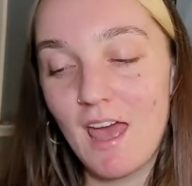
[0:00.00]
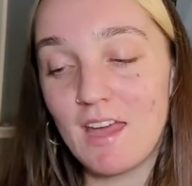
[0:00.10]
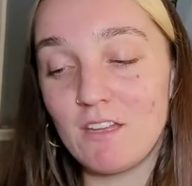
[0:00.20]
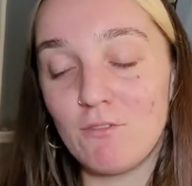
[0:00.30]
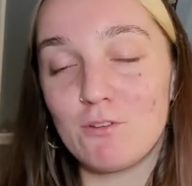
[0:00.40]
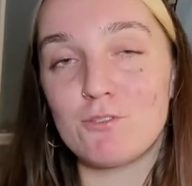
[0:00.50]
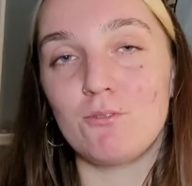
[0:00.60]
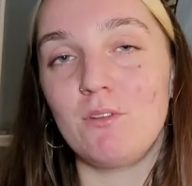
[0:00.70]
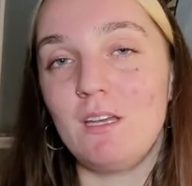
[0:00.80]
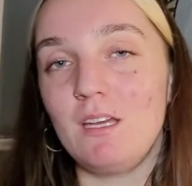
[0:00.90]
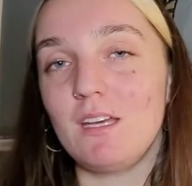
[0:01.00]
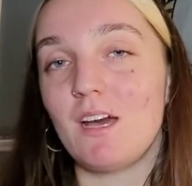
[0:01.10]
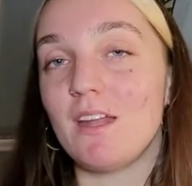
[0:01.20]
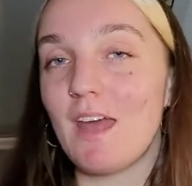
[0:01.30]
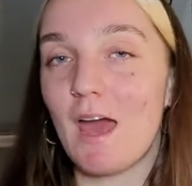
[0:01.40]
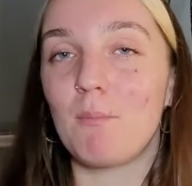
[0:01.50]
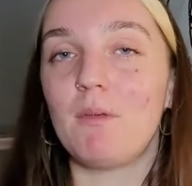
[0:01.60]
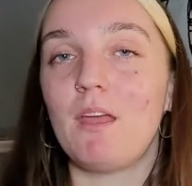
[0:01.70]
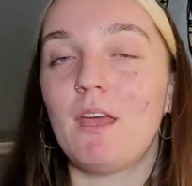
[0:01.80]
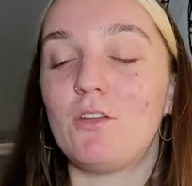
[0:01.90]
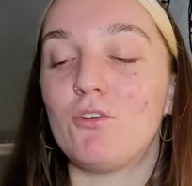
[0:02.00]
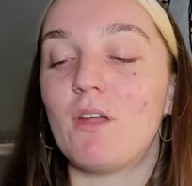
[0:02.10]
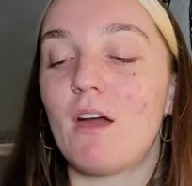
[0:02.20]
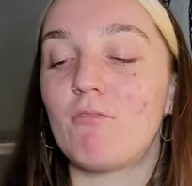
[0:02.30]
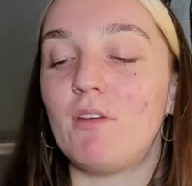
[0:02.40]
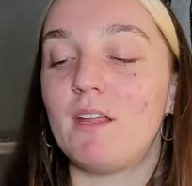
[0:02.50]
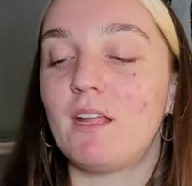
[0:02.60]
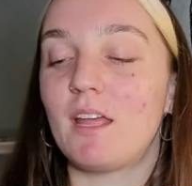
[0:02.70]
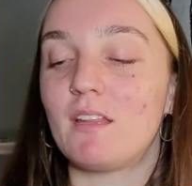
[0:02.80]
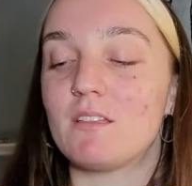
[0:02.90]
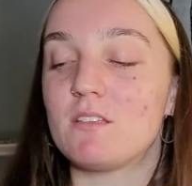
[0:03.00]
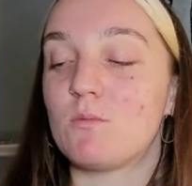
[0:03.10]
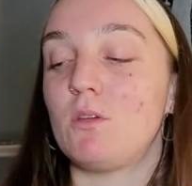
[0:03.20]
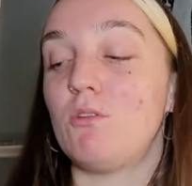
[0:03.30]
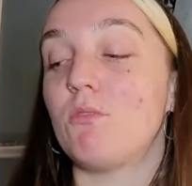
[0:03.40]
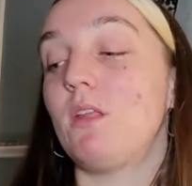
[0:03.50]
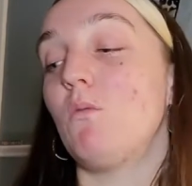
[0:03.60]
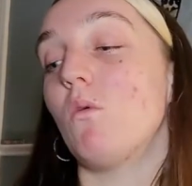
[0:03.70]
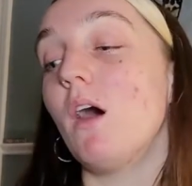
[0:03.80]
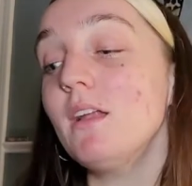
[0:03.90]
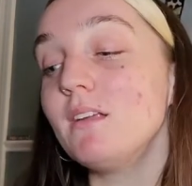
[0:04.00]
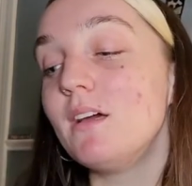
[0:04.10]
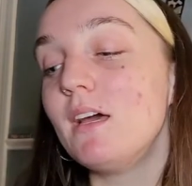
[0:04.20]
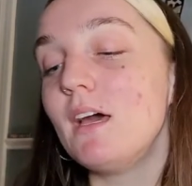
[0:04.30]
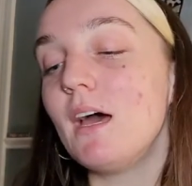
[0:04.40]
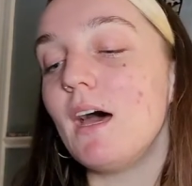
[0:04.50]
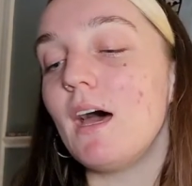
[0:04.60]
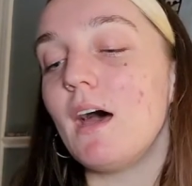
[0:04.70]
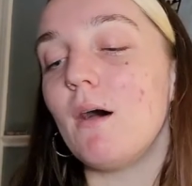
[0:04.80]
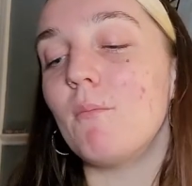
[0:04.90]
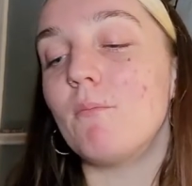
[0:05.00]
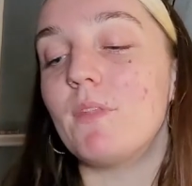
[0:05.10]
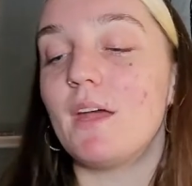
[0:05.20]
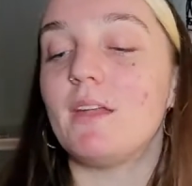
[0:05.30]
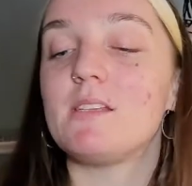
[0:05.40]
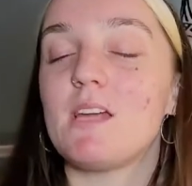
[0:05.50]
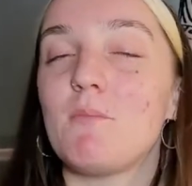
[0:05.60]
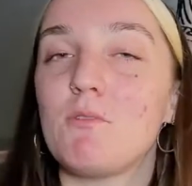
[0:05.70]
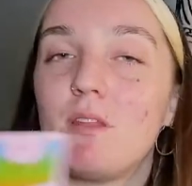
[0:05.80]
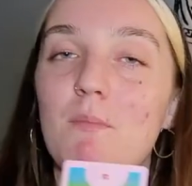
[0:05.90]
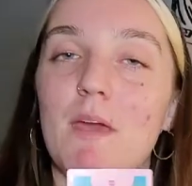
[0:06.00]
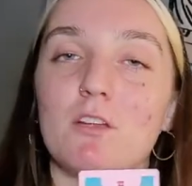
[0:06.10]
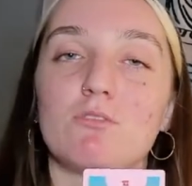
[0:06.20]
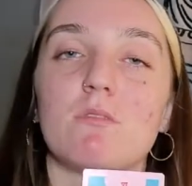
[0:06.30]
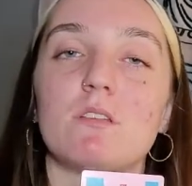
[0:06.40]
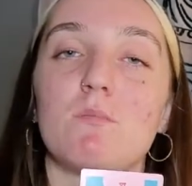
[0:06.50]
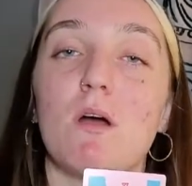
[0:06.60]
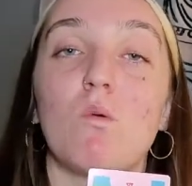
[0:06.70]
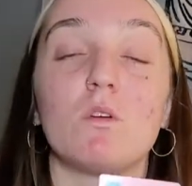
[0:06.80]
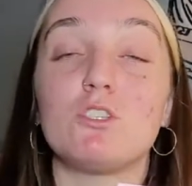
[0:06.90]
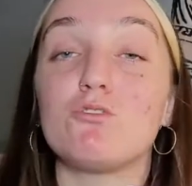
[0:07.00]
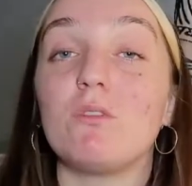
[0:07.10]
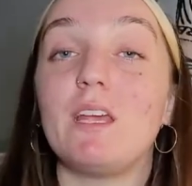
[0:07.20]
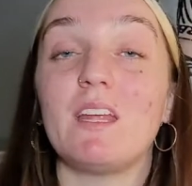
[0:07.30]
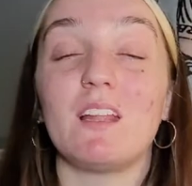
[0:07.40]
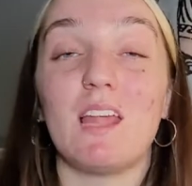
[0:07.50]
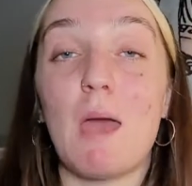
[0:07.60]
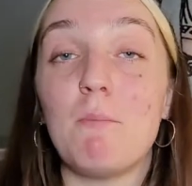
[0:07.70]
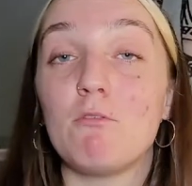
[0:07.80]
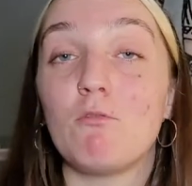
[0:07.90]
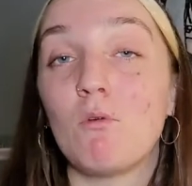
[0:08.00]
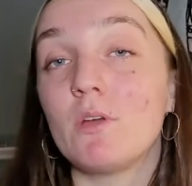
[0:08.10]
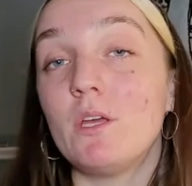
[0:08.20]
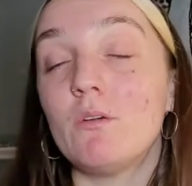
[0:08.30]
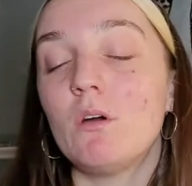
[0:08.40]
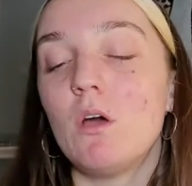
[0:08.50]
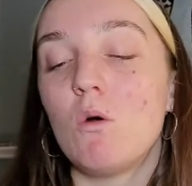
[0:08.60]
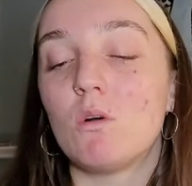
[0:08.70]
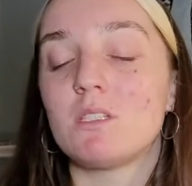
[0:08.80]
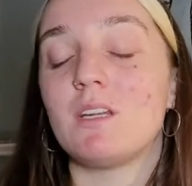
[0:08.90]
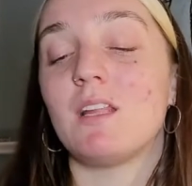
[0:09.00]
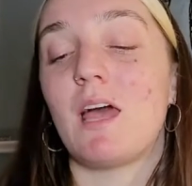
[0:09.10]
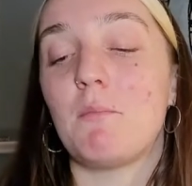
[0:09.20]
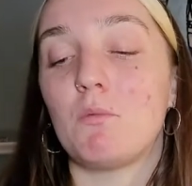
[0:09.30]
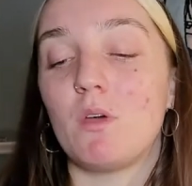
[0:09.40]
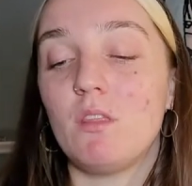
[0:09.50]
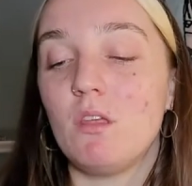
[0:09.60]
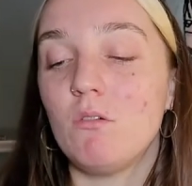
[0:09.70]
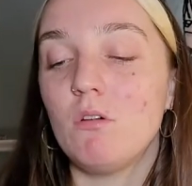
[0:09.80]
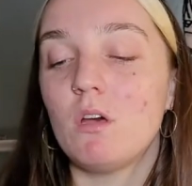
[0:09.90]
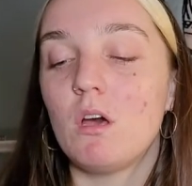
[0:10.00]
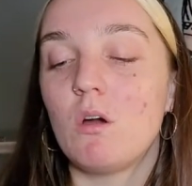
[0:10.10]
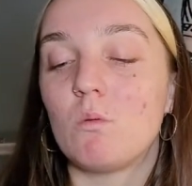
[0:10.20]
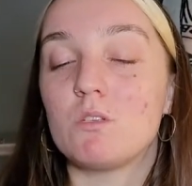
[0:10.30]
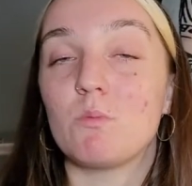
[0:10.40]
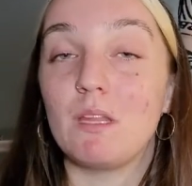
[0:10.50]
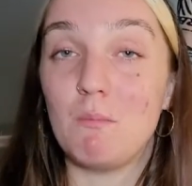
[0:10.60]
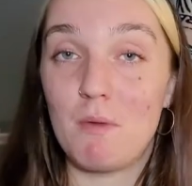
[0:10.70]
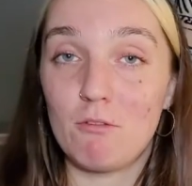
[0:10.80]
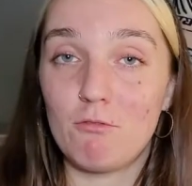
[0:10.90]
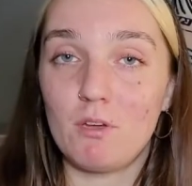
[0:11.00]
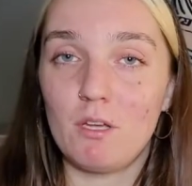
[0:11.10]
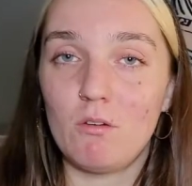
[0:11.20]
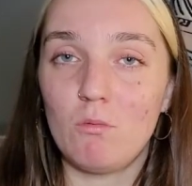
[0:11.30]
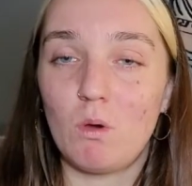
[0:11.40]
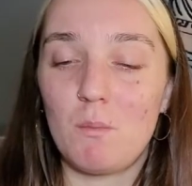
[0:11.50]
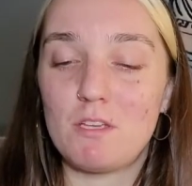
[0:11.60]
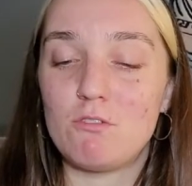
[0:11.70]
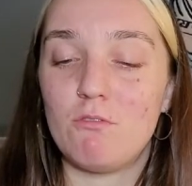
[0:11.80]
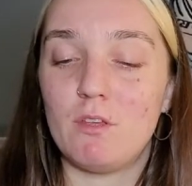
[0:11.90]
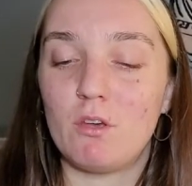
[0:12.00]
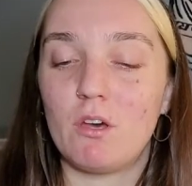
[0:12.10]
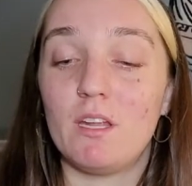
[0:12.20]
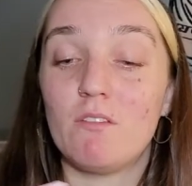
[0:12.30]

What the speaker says: And if you're truly unhappy and you're not feeling like this is what you really want, then it's time to really make a choice about what's truly in alignment for you, what's in alignment with you, what is really meant for you, what makes you feel good.